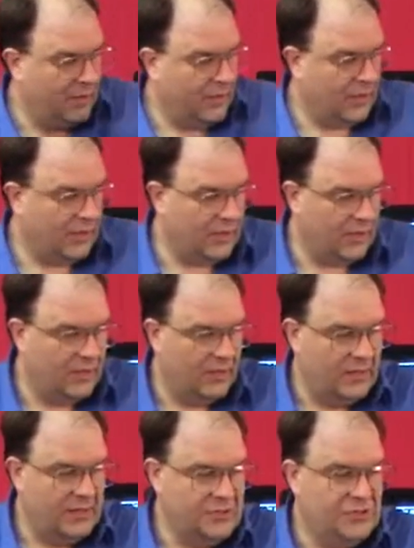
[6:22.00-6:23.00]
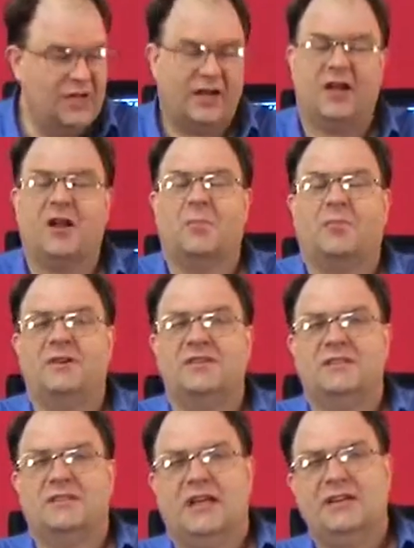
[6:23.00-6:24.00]
uh, check out our
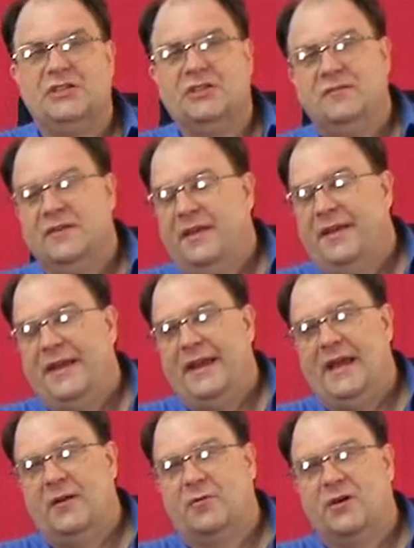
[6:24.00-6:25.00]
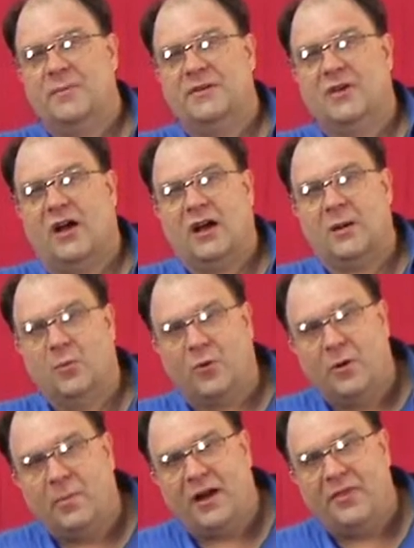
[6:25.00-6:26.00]
presentation, and we're going to be talking
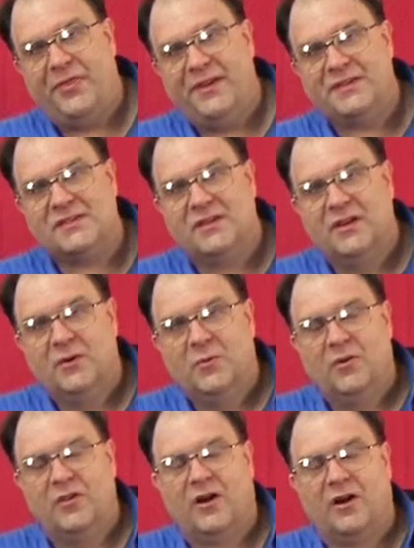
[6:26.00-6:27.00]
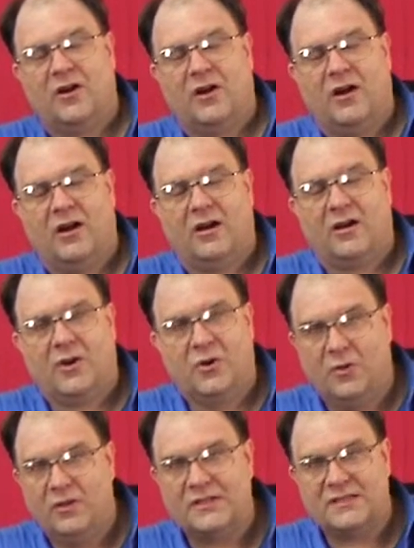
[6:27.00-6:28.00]
more about this with our, our
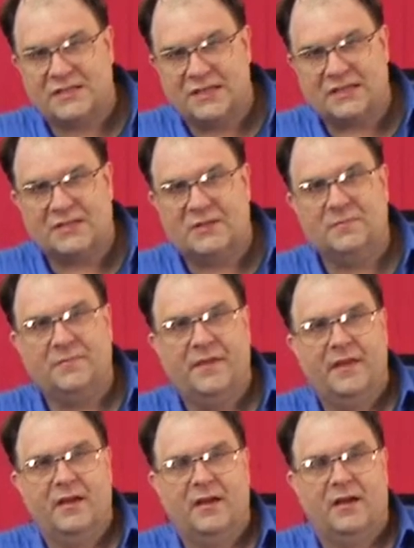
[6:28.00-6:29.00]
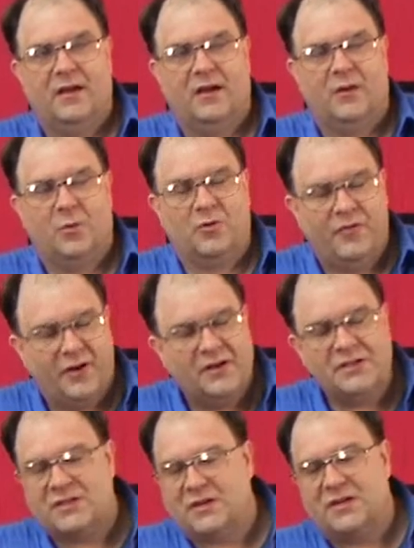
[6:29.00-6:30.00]
coolant system. Uh, we're very
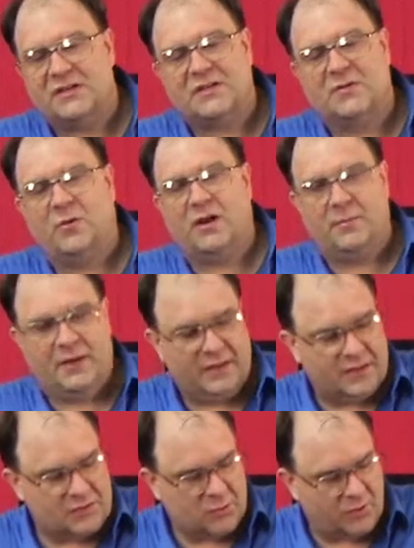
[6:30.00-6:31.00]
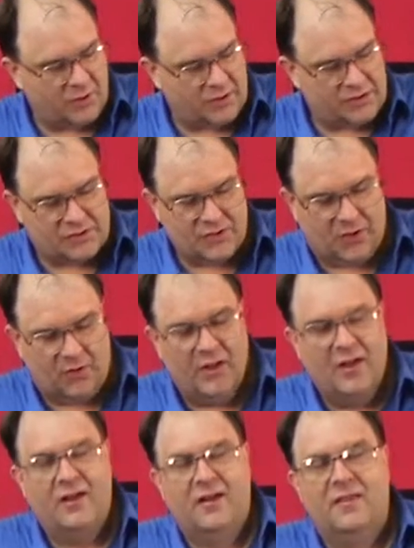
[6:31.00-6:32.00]
serious on wanting to make this work. So,
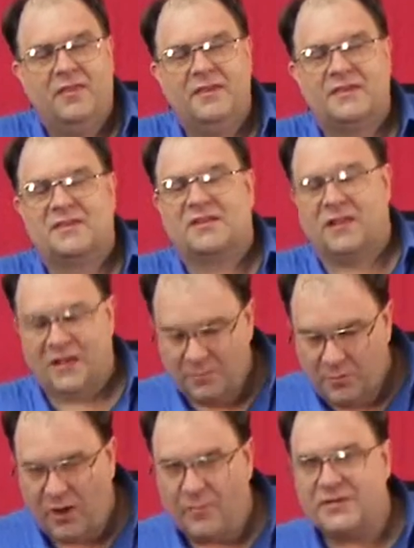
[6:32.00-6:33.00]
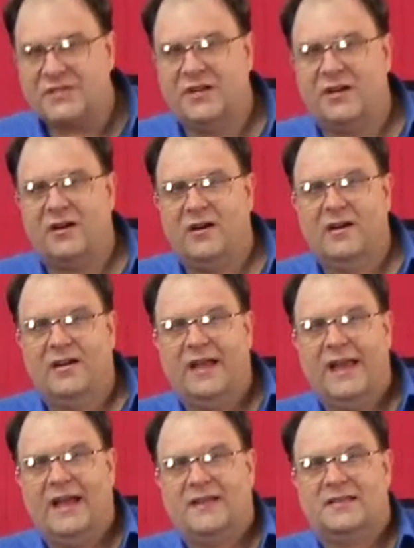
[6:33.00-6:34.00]
this is Clayton Balmas here
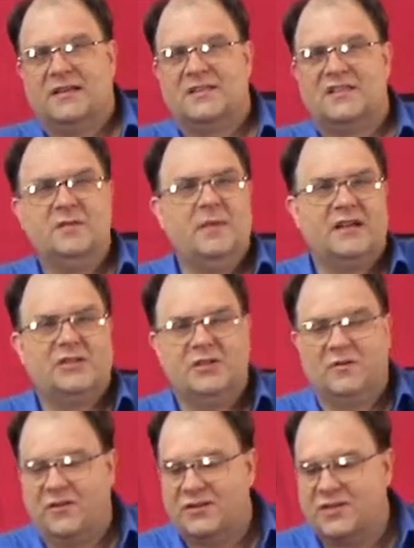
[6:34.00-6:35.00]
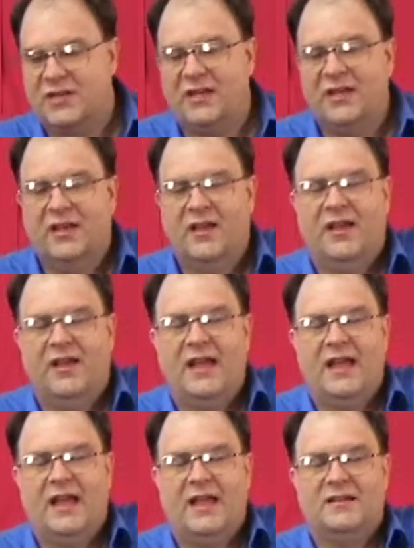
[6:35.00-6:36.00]
at uh, Synmax University
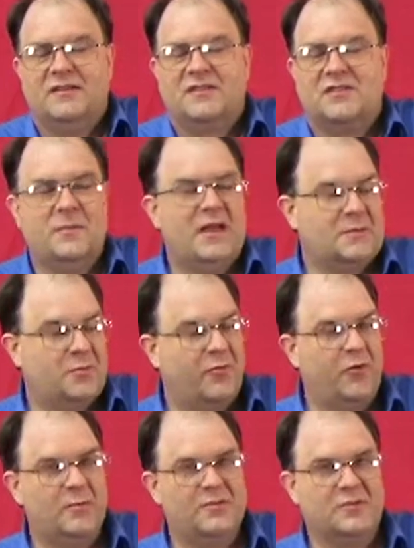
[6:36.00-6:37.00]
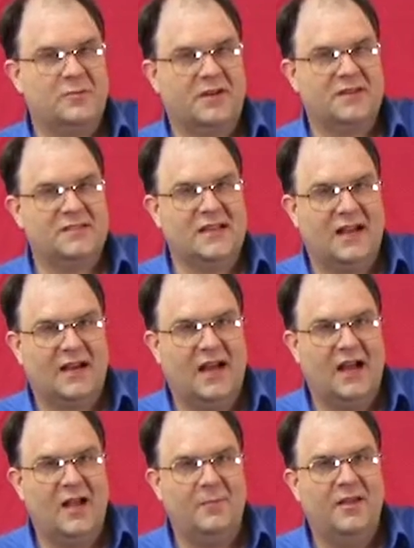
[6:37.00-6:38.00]
at
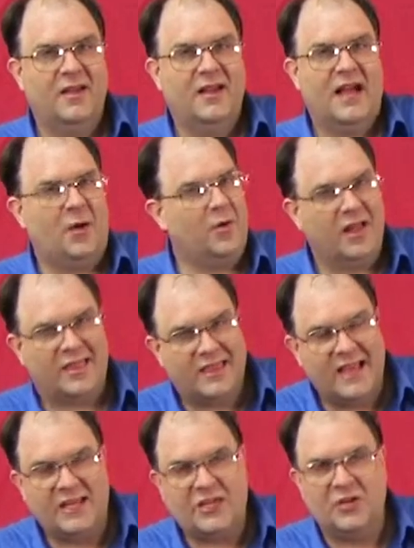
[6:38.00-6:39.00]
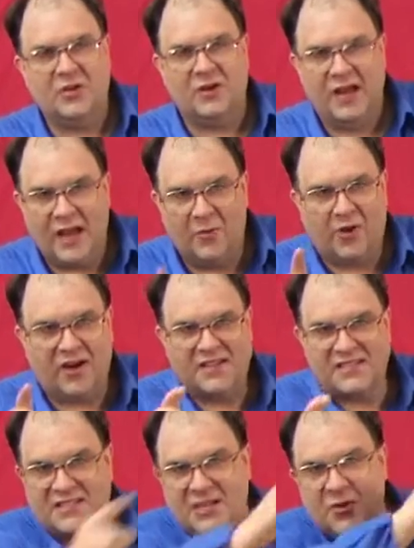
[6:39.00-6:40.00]
synmaxperformancelubricants.com. I want to thank you, and we're going to
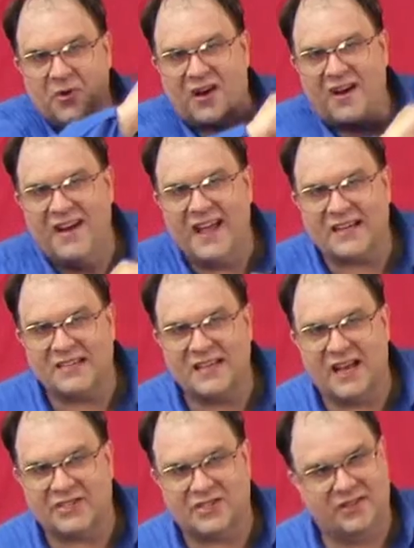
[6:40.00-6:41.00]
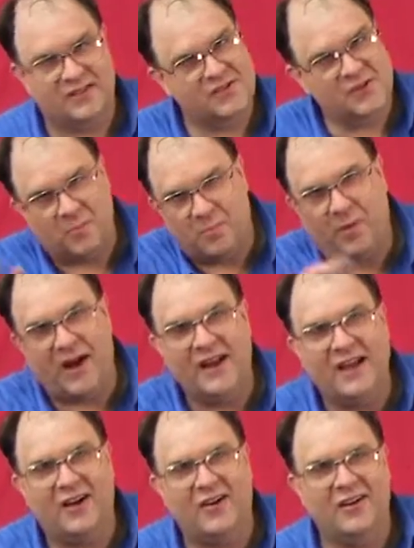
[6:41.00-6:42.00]
see you at our next session. So bye
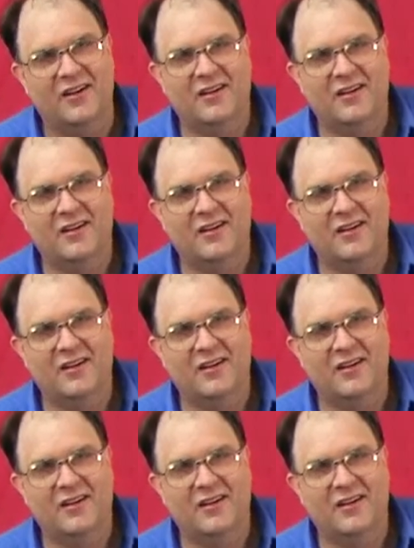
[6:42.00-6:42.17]
now.